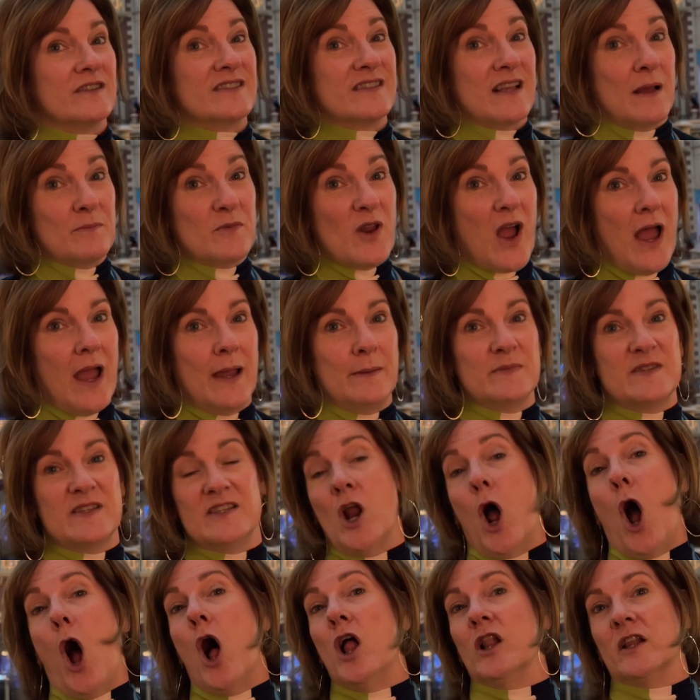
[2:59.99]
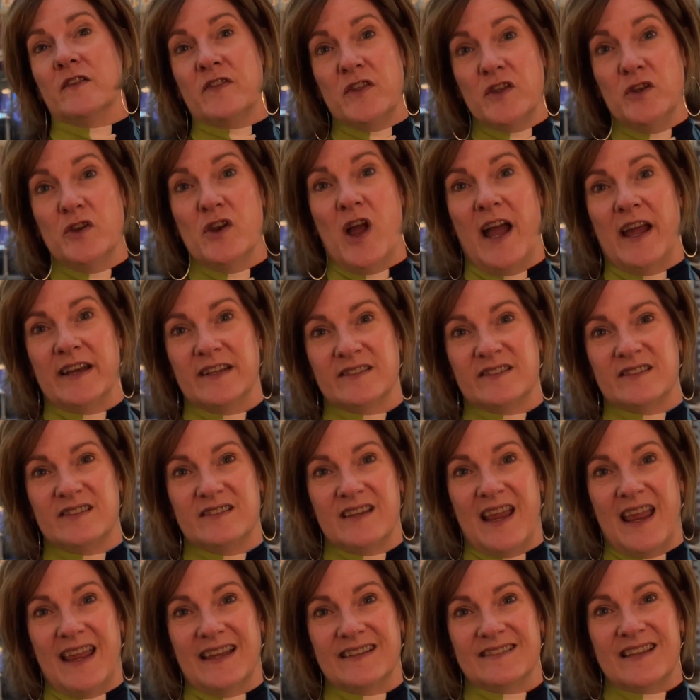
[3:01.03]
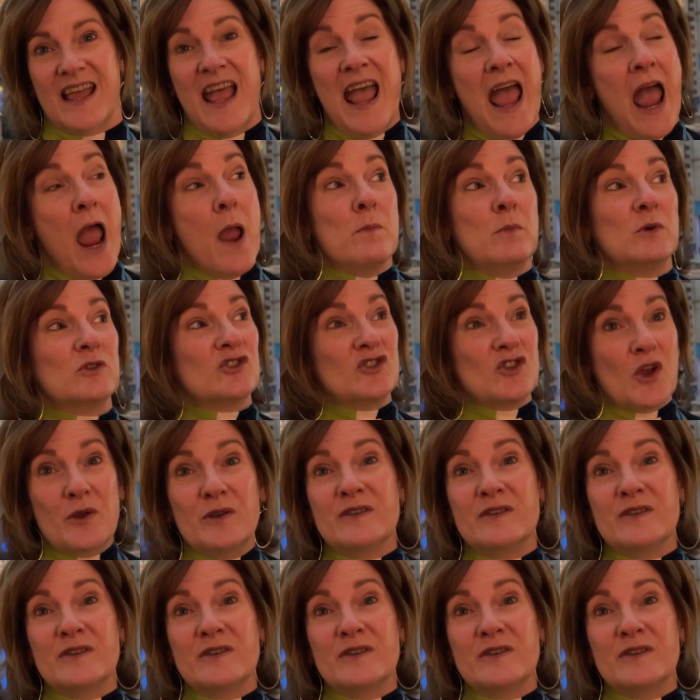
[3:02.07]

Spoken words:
sometimes in all of the United States. And we'll show you